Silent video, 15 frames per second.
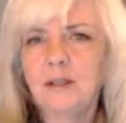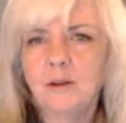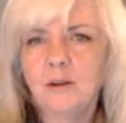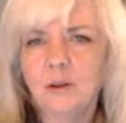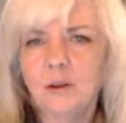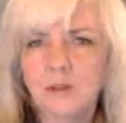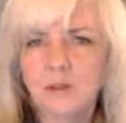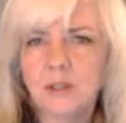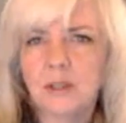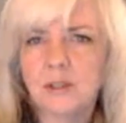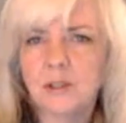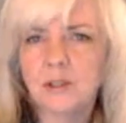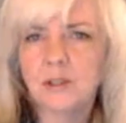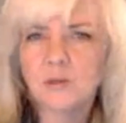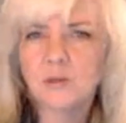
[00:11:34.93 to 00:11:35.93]

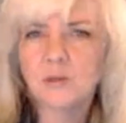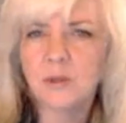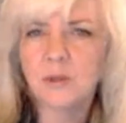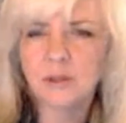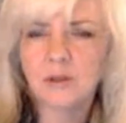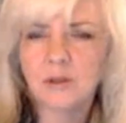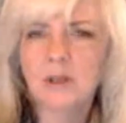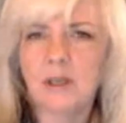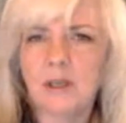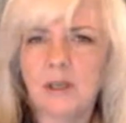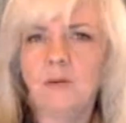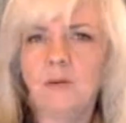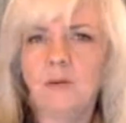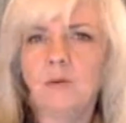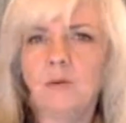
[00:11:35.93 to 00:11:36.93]
negotiations with
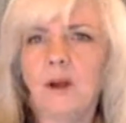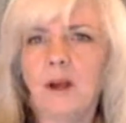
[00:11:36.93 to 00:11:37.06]
Turkey,